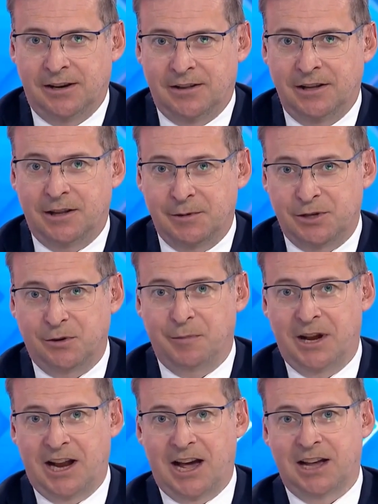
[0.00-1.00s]
I think they'll be
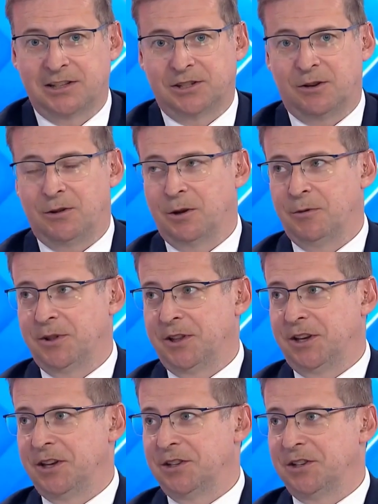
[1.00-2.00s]
talking about hard solo
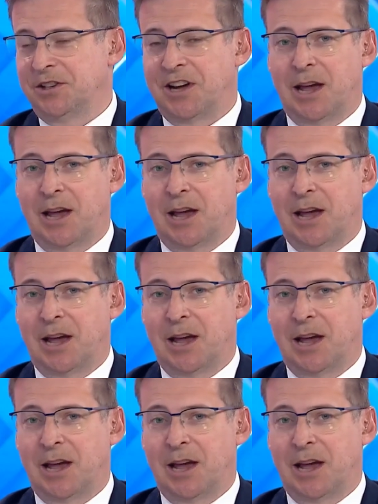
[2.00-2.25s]
at the kitchen